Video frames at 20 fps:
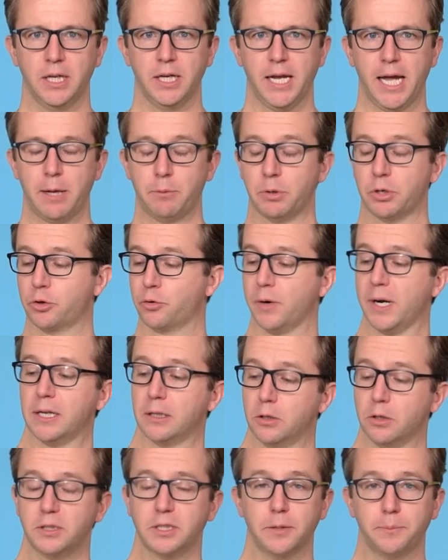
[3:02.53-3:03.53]
And when Craig
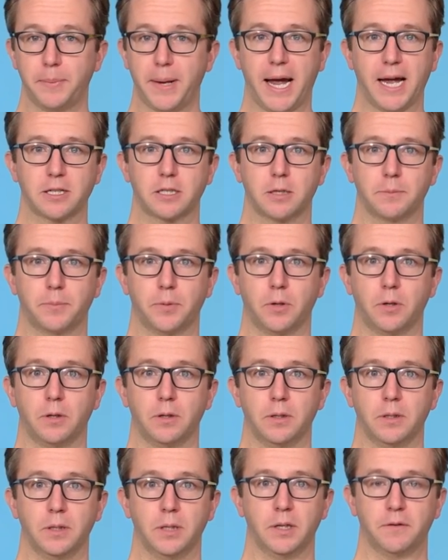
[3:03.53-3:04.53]
looked at
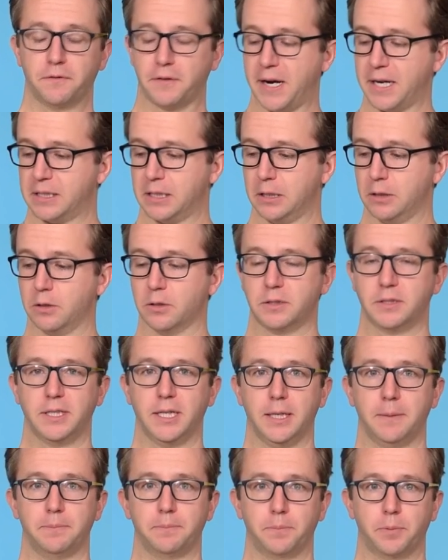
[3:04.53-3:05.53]
basketball, and frankly looked
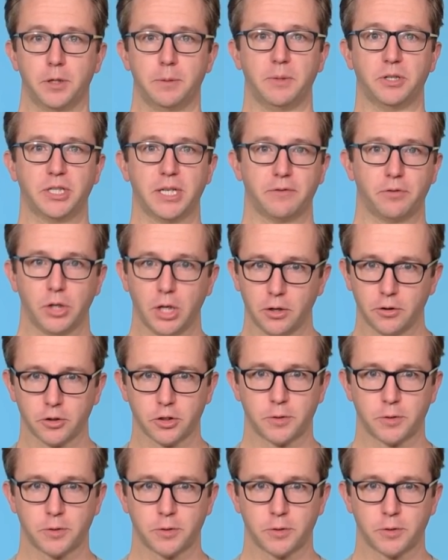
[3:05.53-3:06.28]
at pretty much every other